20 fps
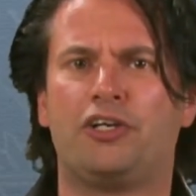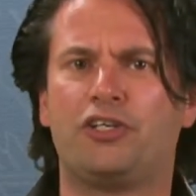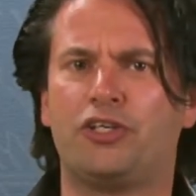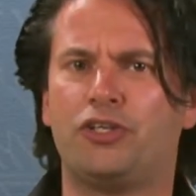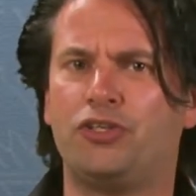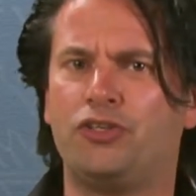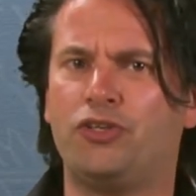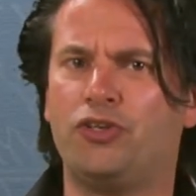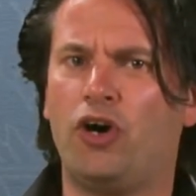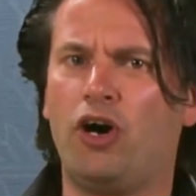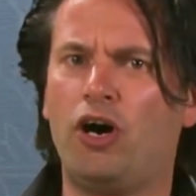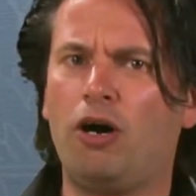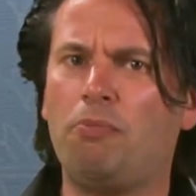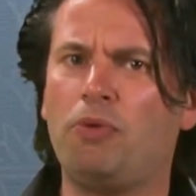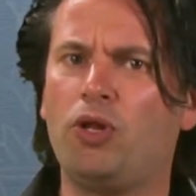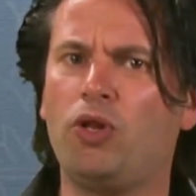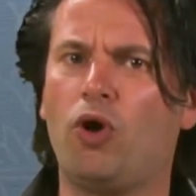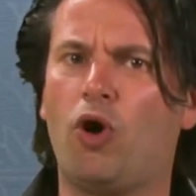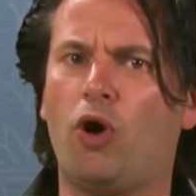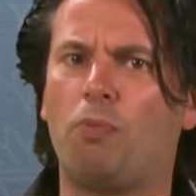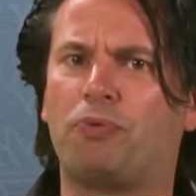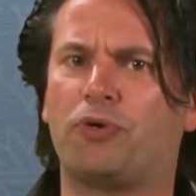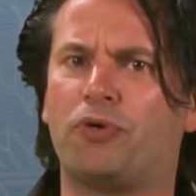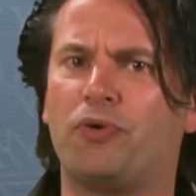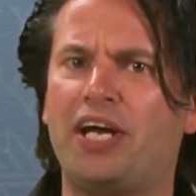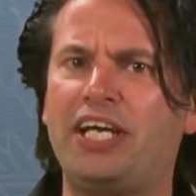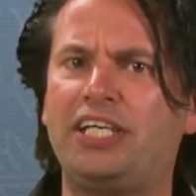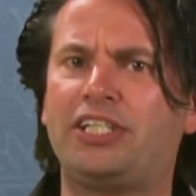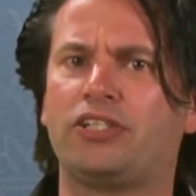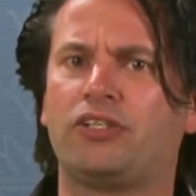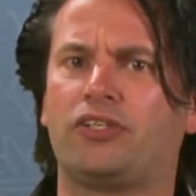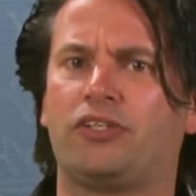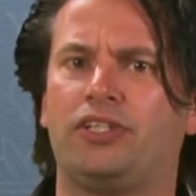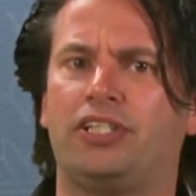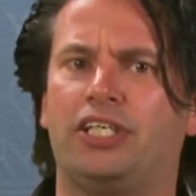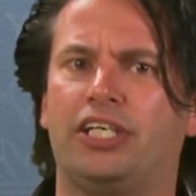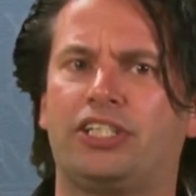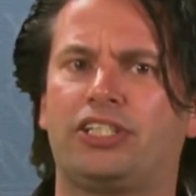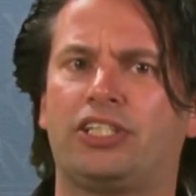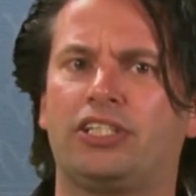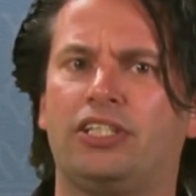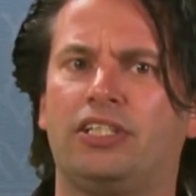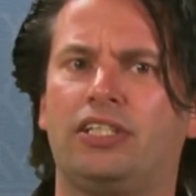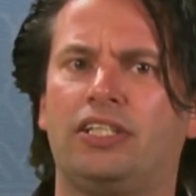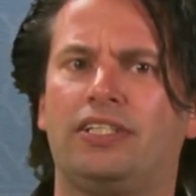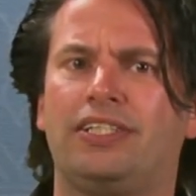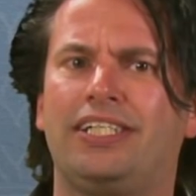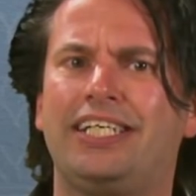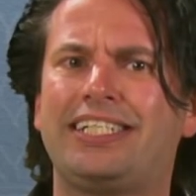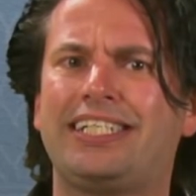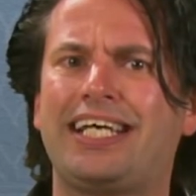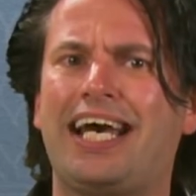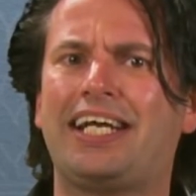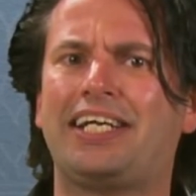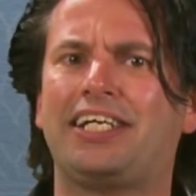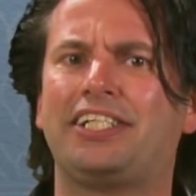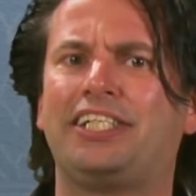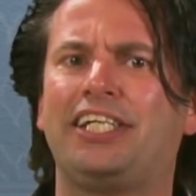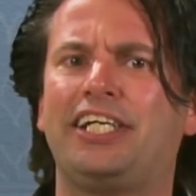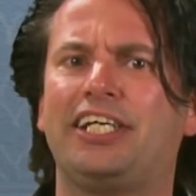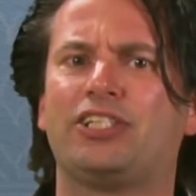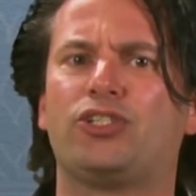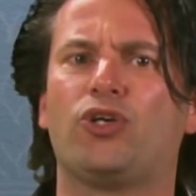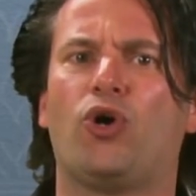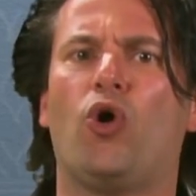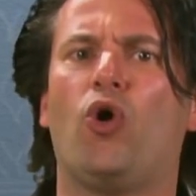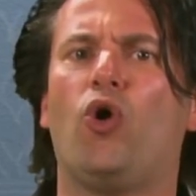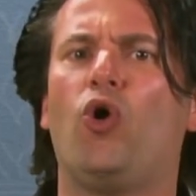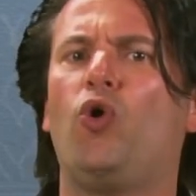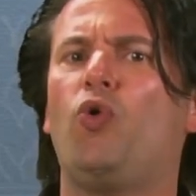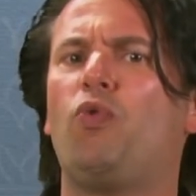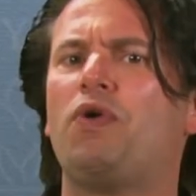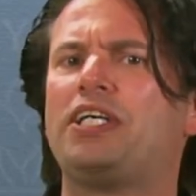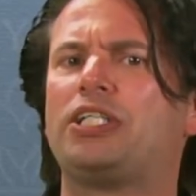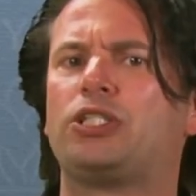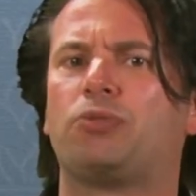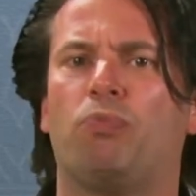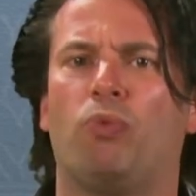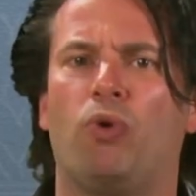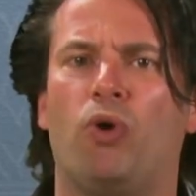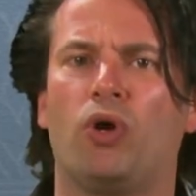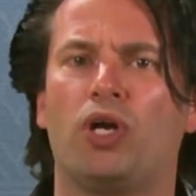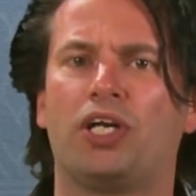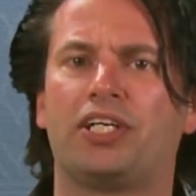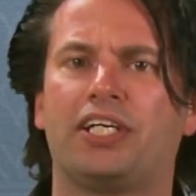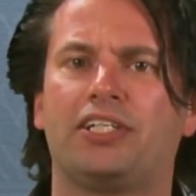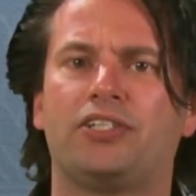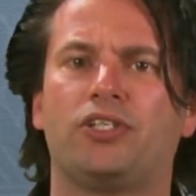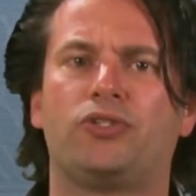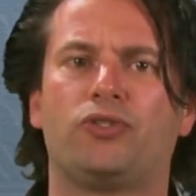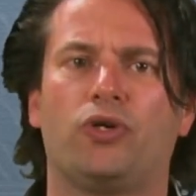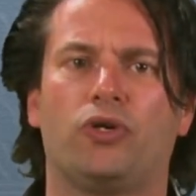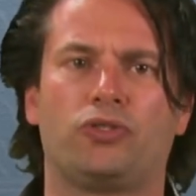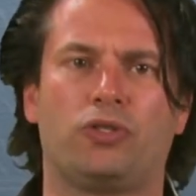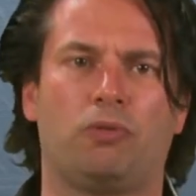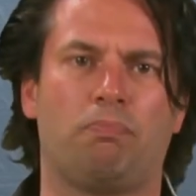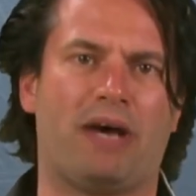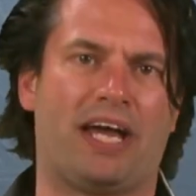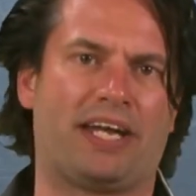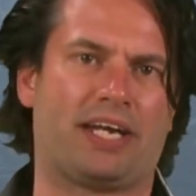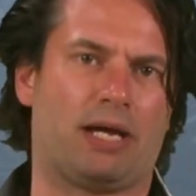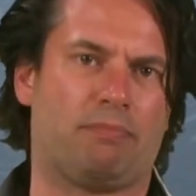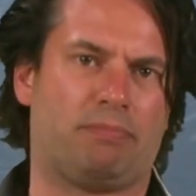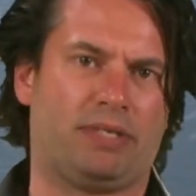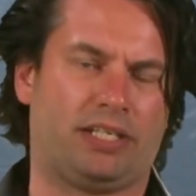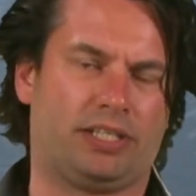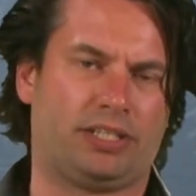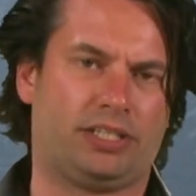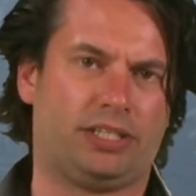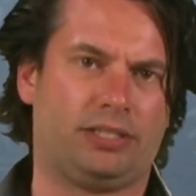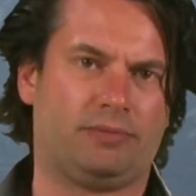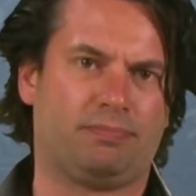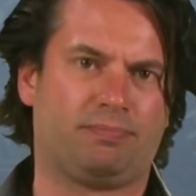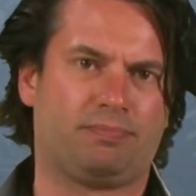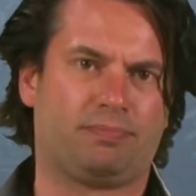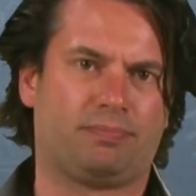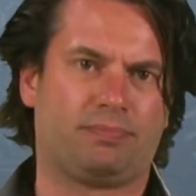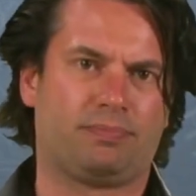Under normal operation condition, this energy is always smaller than the total band gap energy.